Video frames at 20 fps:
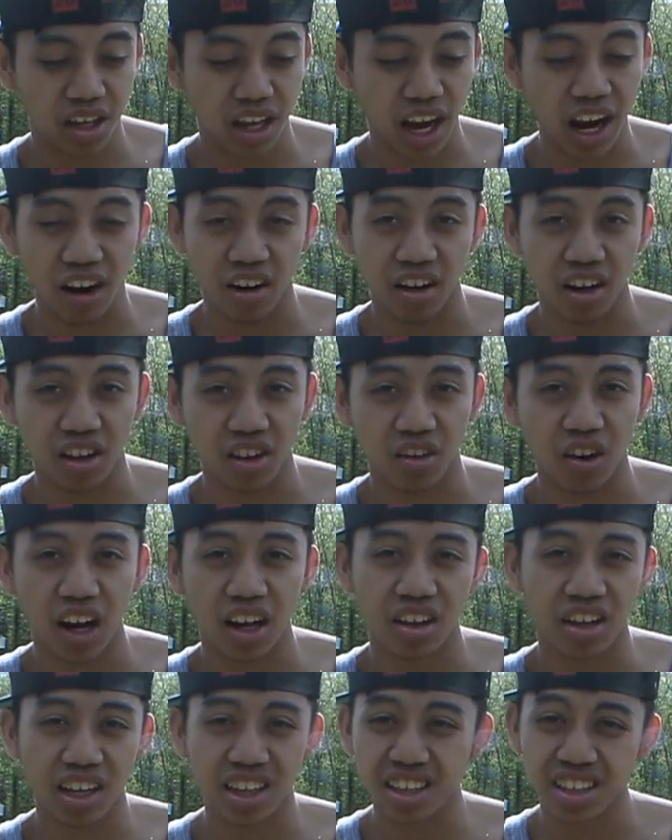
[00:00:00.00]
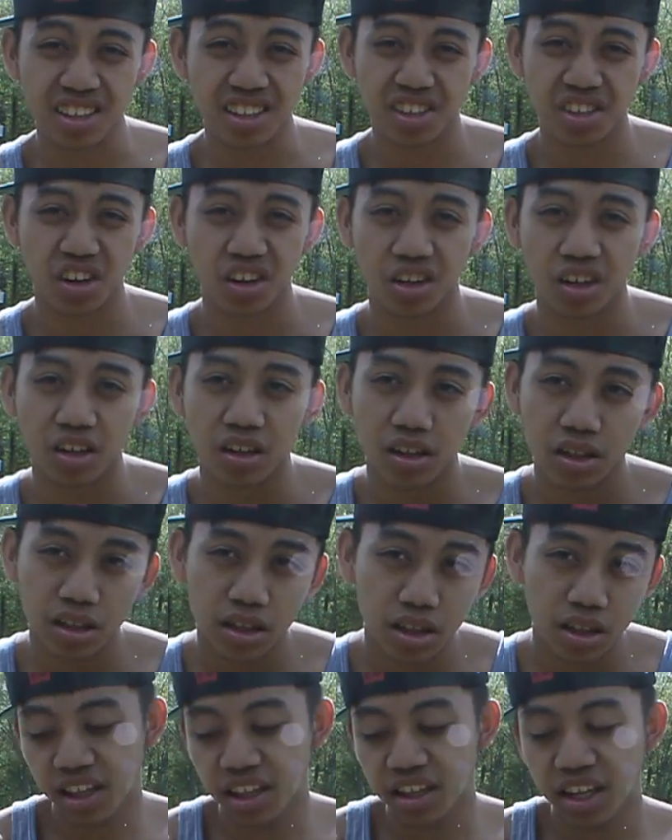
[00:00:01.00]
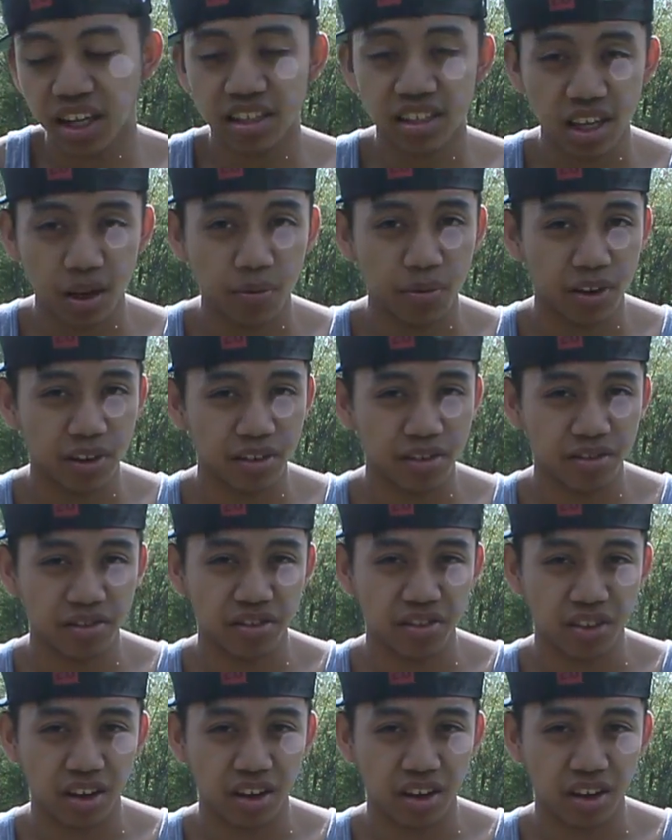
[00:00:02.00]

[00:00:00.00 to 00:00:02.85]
area on the ground, like a little circle. The next step of